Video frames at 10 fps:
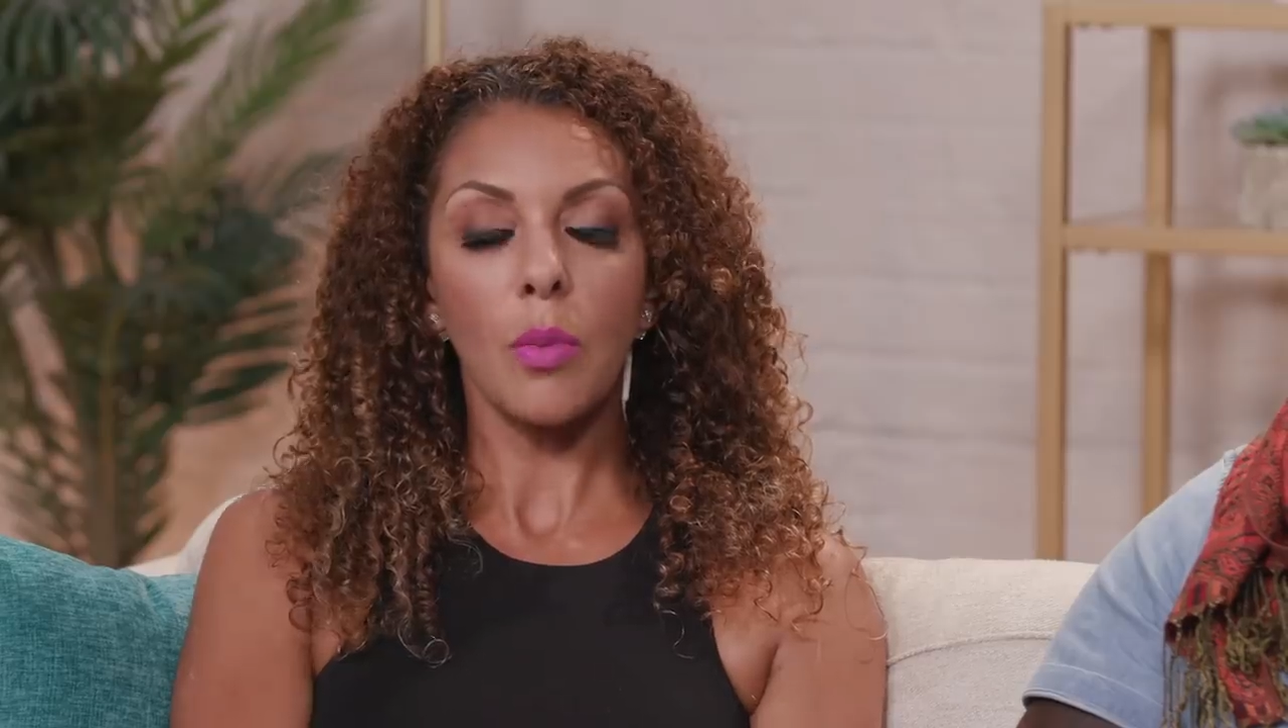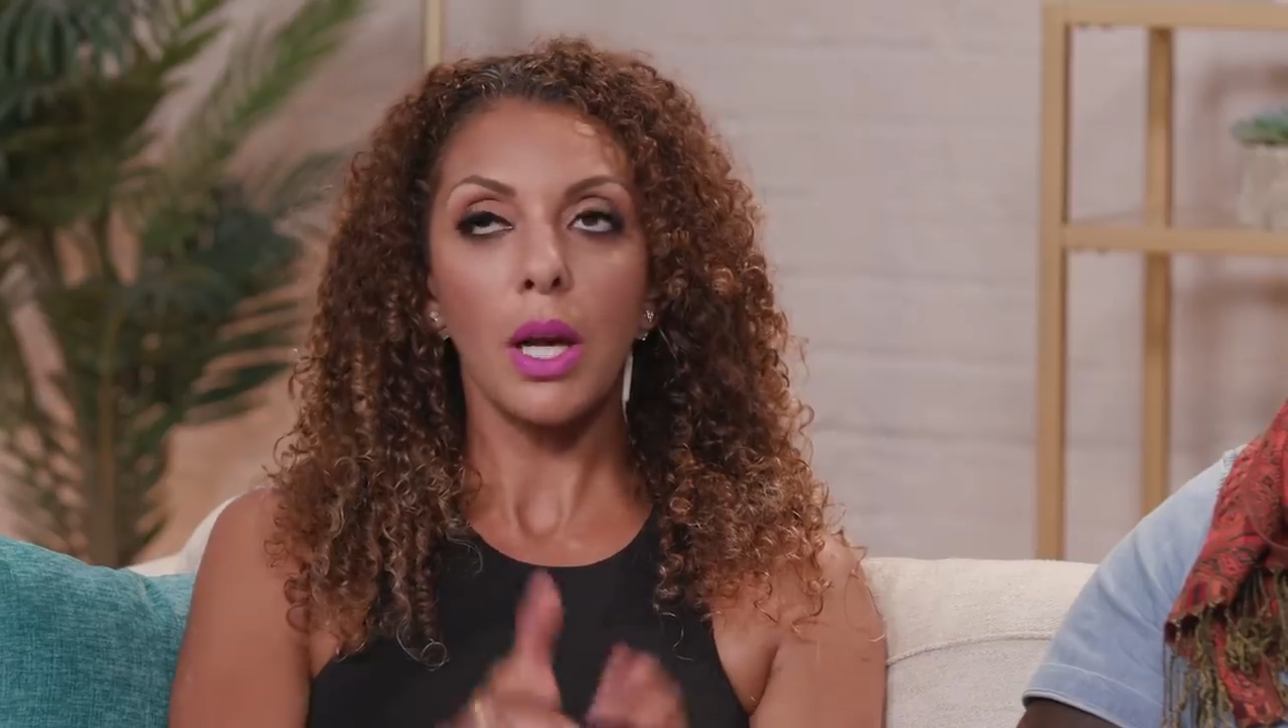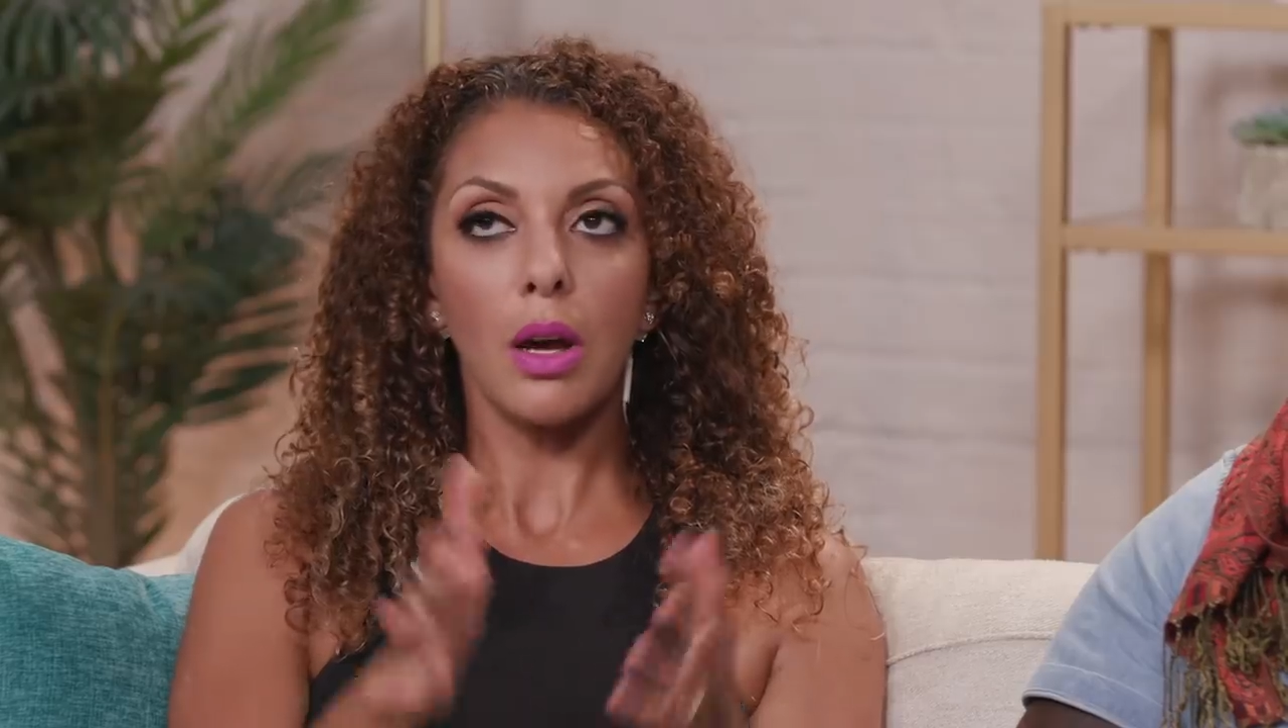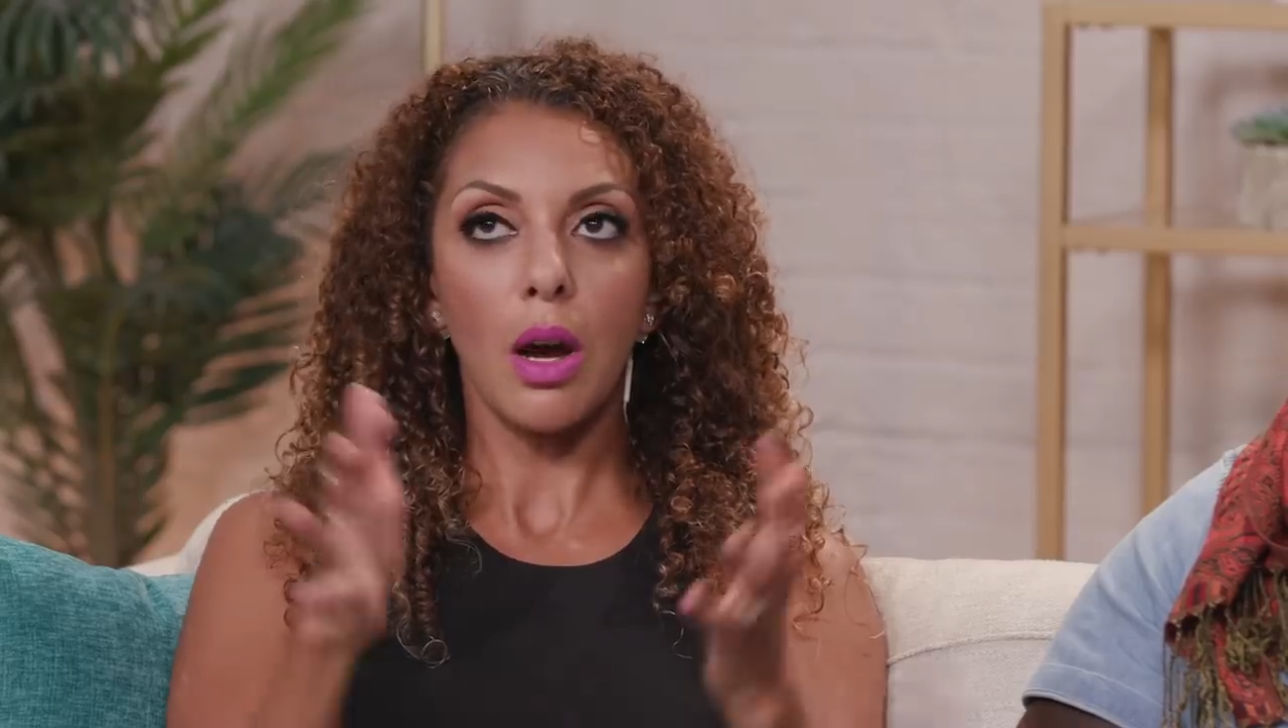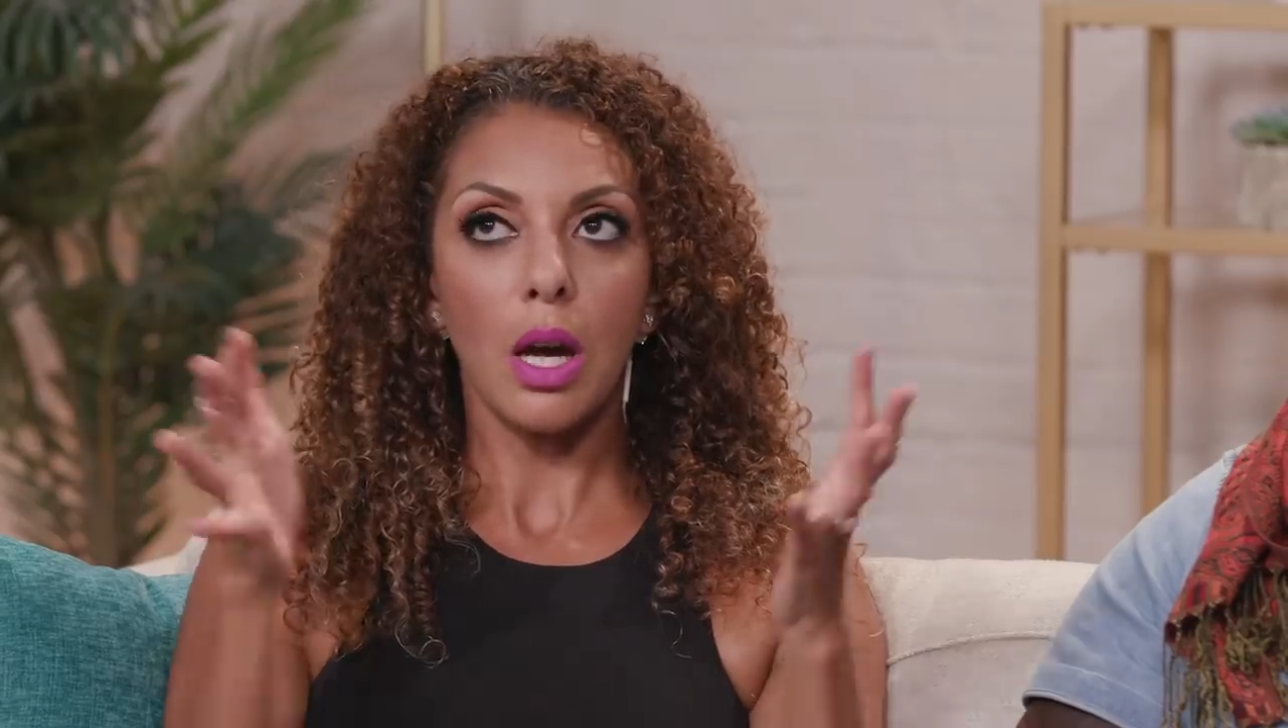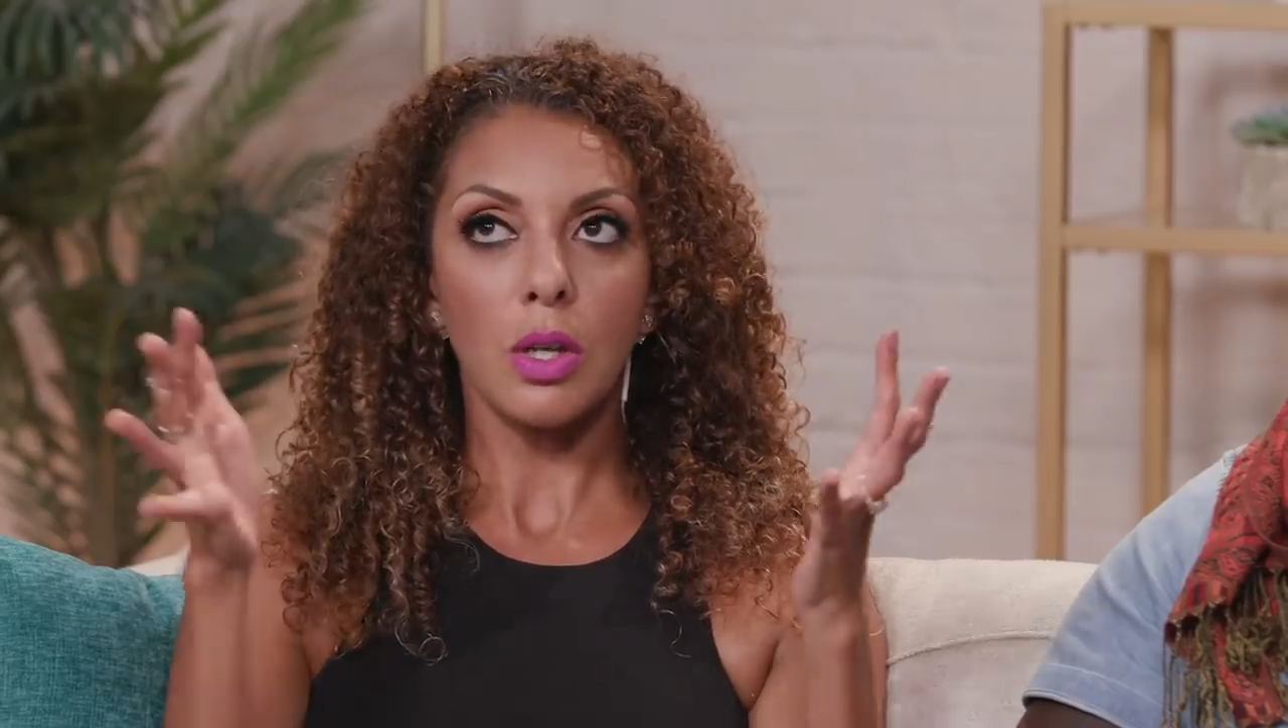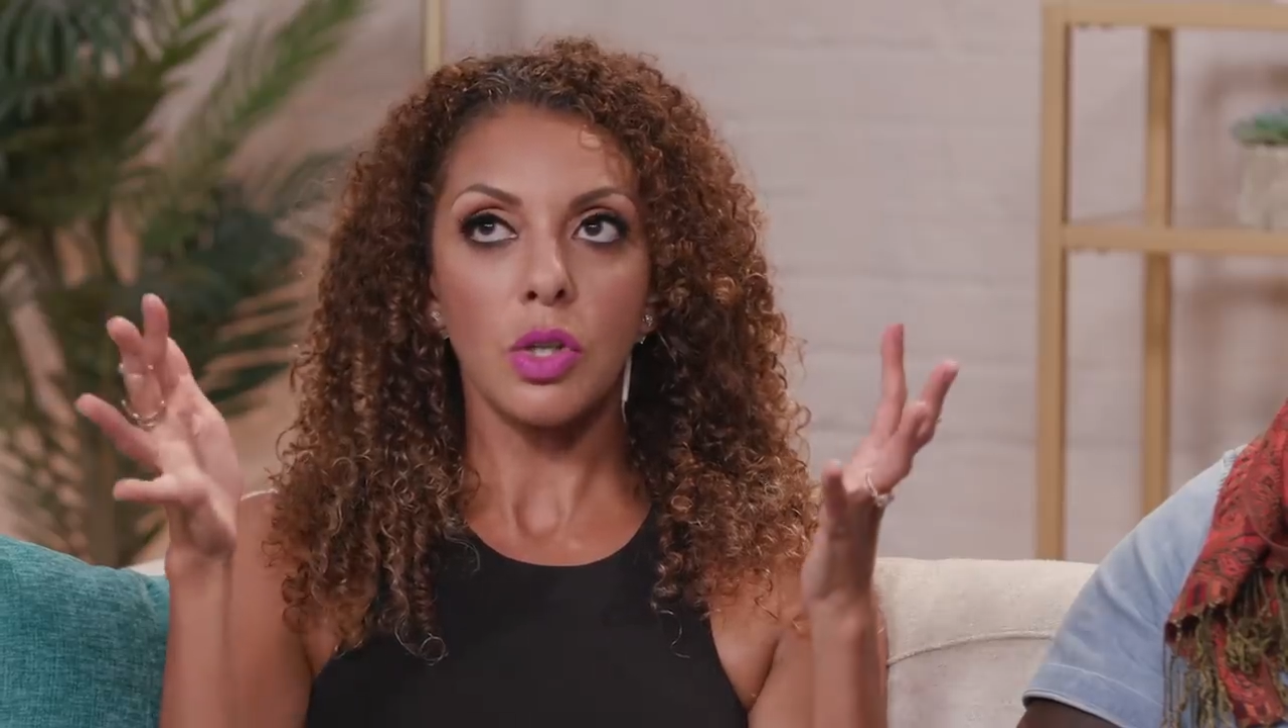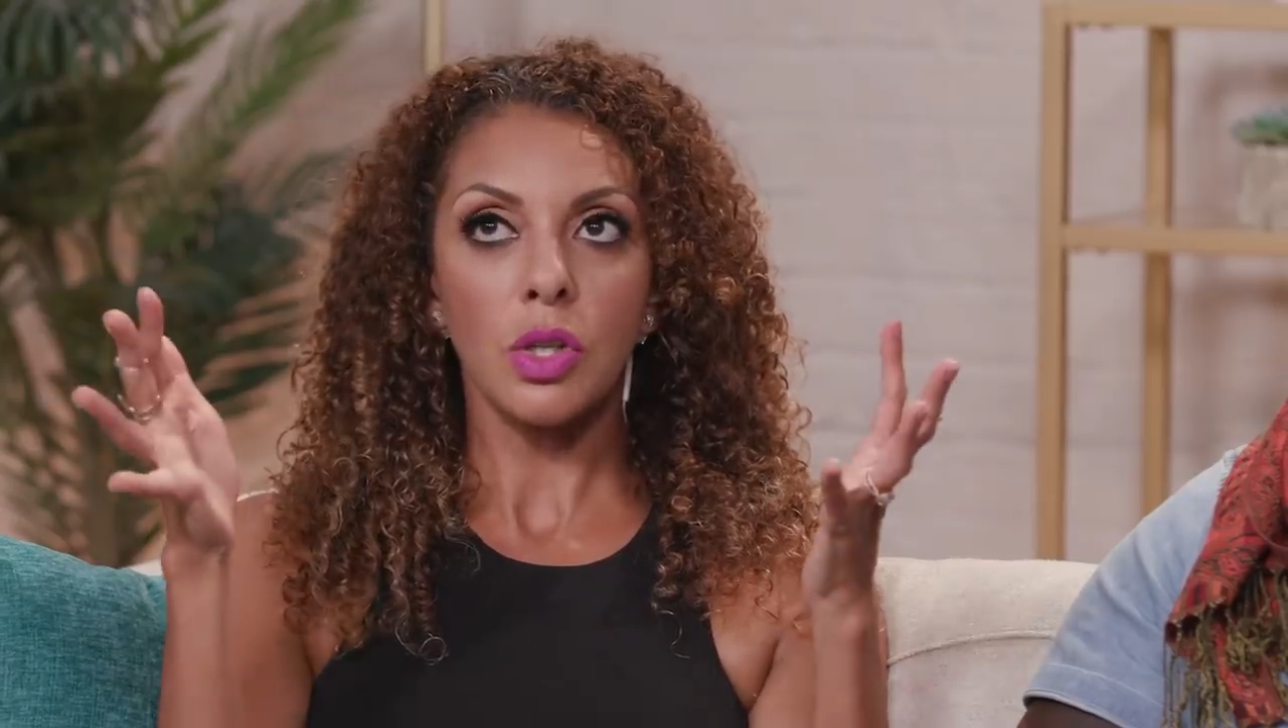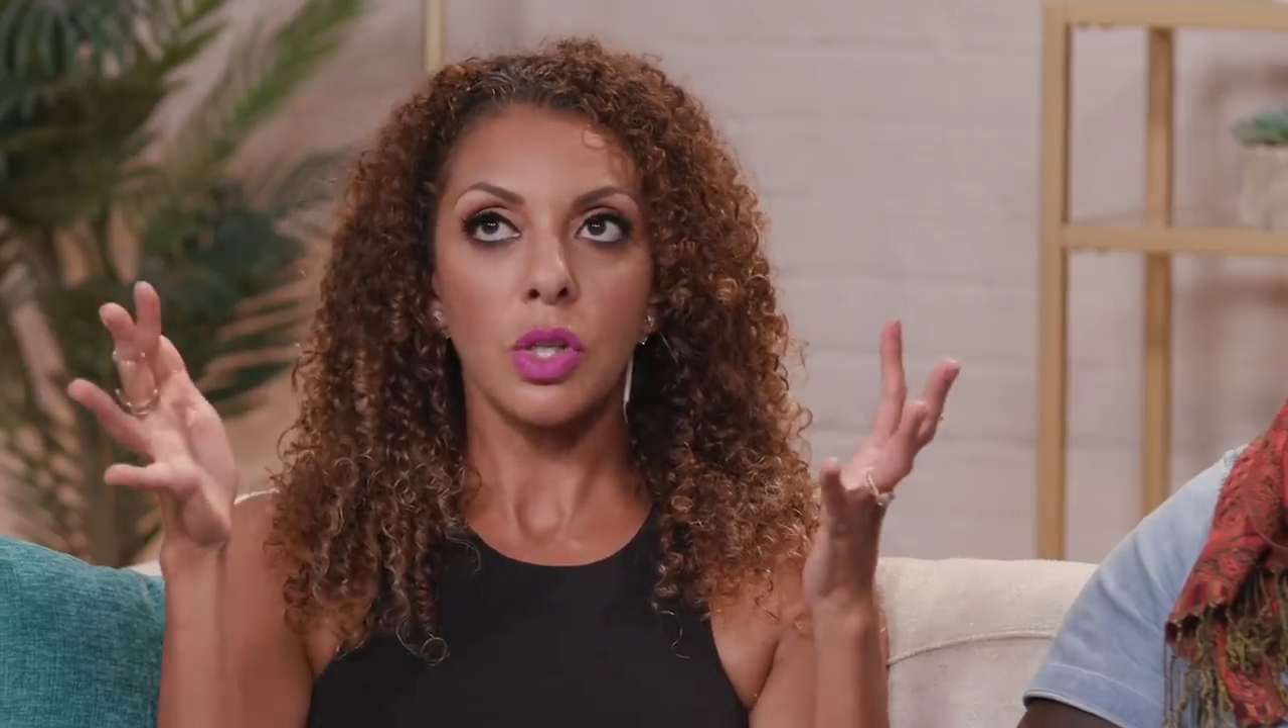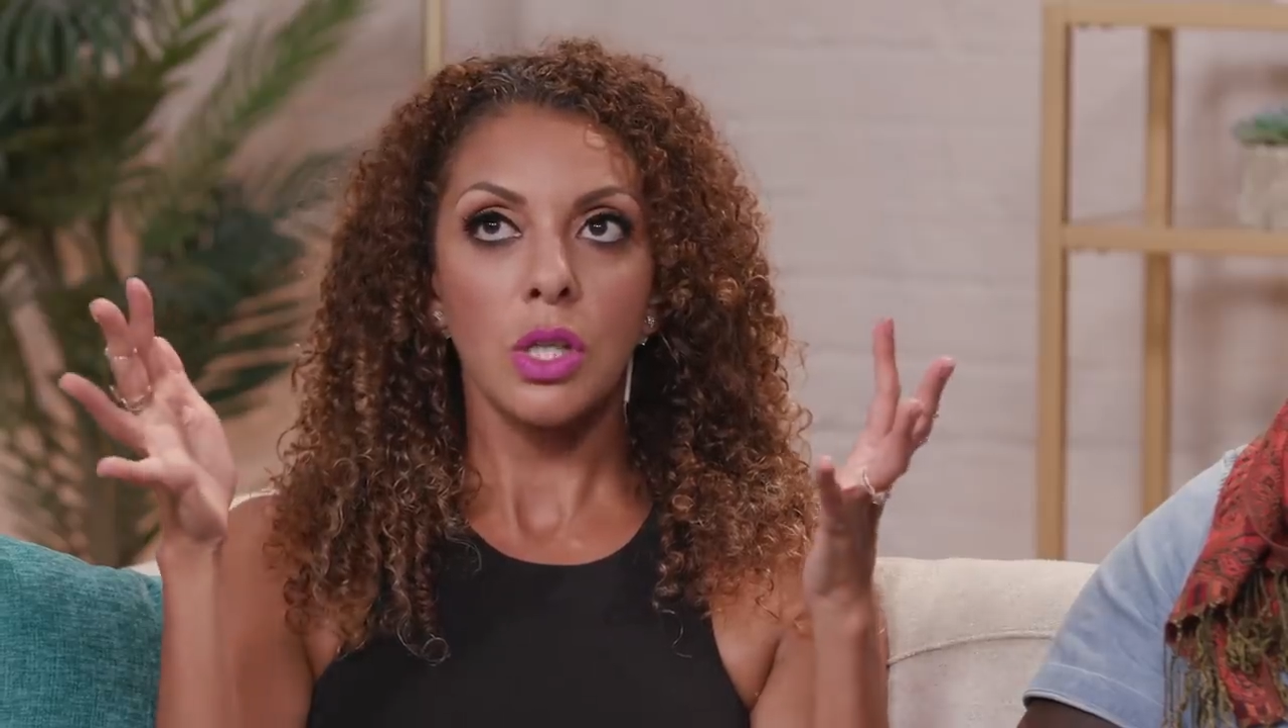oh my
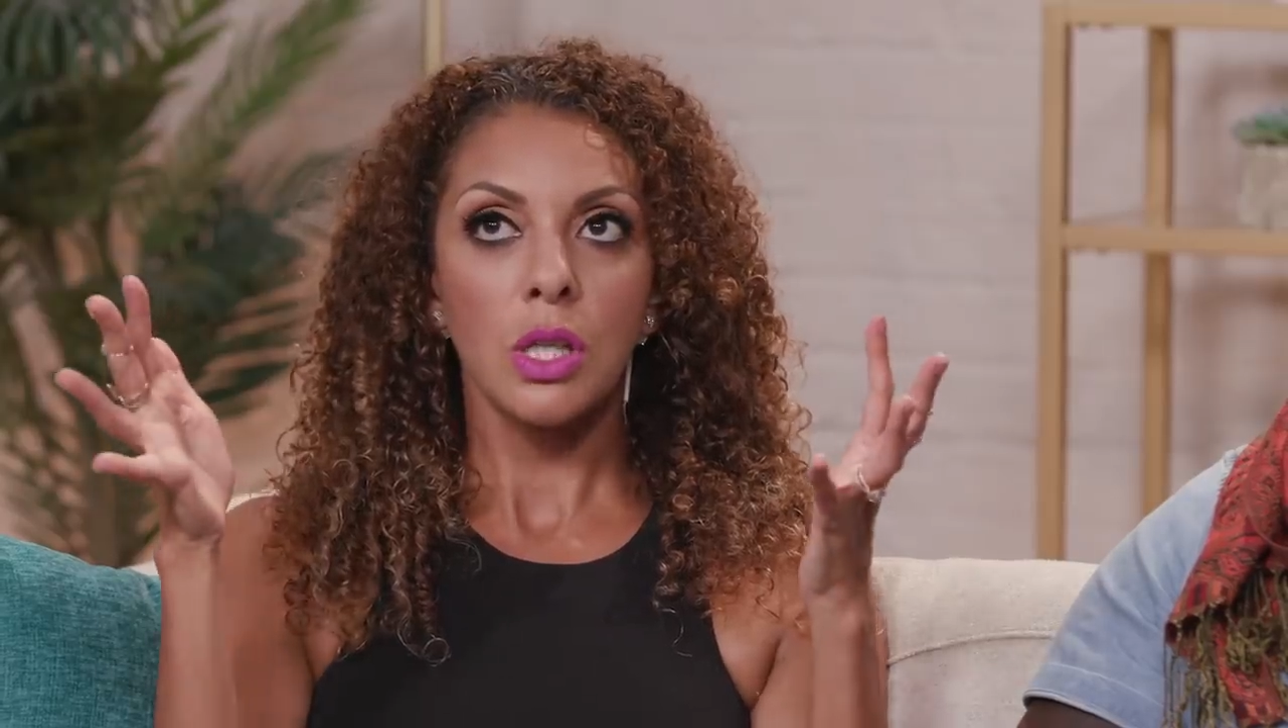gosh,